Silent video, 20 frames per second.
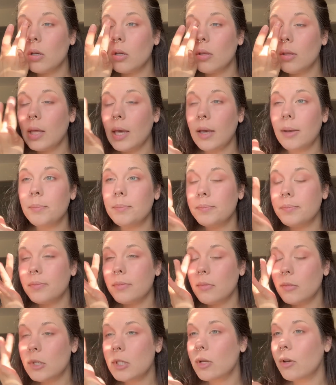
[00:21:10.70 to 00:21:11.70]
Yeah,
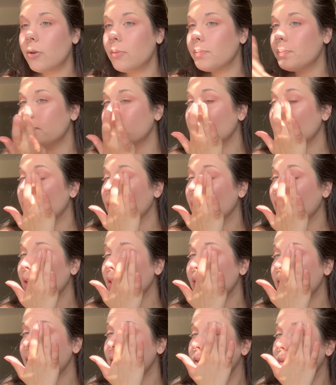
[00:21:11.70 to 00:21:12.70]
so I guess
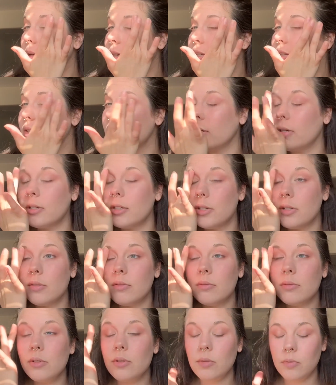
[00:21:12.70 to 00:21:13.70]
that's why I started
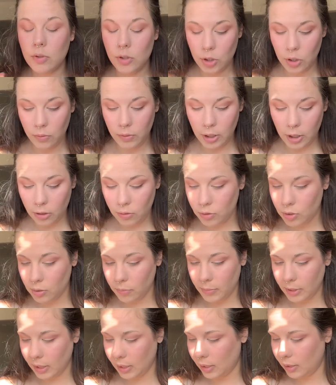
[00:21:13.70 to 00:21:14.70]
doing YouTube
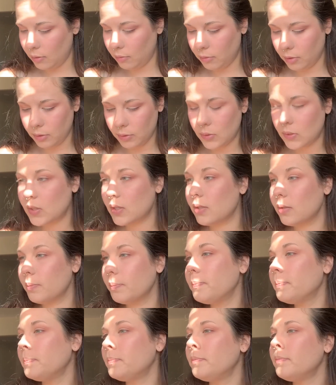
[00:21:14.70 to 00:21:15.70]
again, was
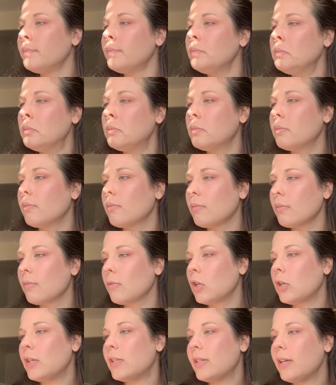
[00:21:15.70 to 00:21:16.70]

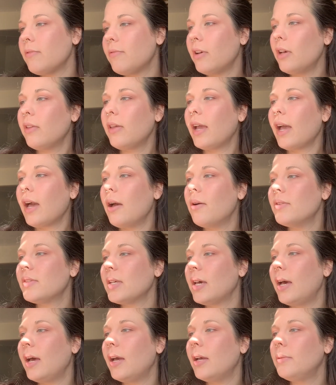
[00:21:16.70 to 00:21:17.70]
because I felt like I was
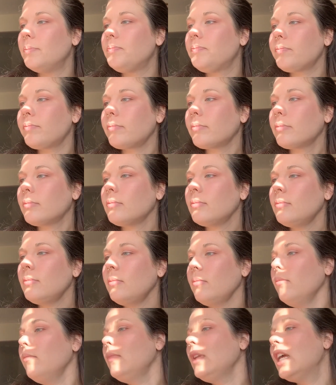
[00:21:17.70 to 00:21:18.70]
at
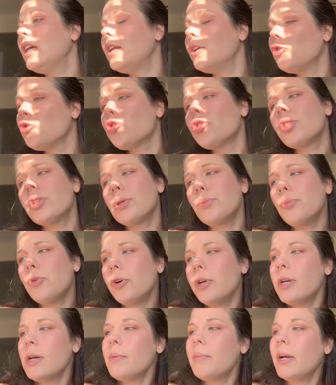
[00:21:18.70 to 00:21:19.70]
an interesting
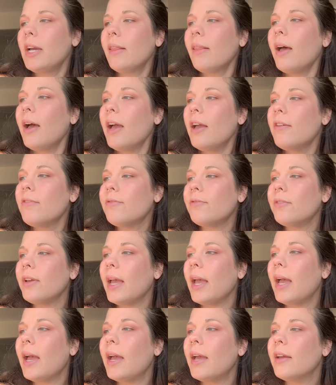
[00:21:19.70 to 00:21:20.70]
point in my life
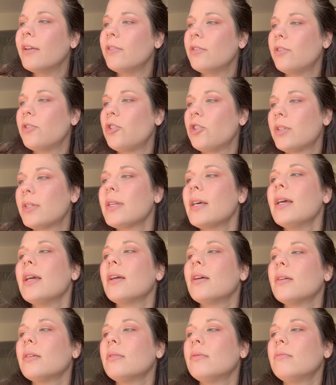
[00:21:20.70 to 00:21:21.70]
and just
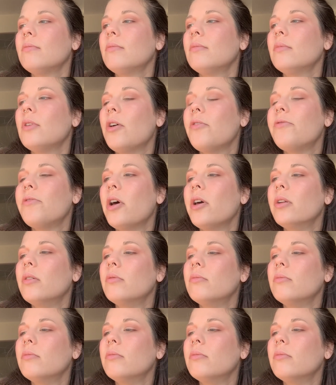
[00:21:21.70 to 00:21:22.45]
like a fun